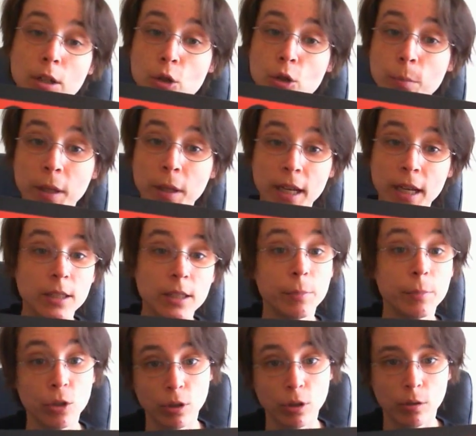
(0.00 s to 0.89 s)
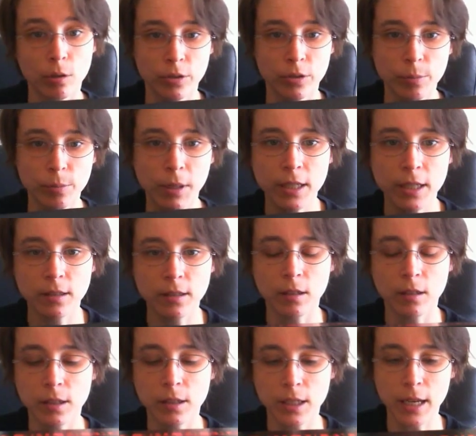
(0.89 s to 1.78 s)
2 players, but you can also play it
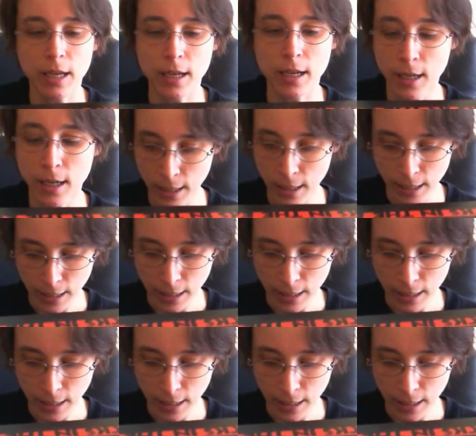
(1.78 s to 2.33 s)
solitaire.